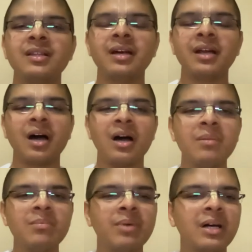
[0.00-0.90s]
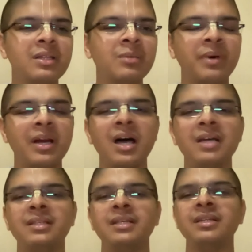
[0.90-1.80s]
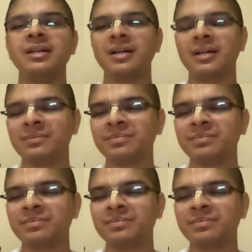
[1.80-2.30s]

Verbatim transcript: that Aham Bhakta Paradhina.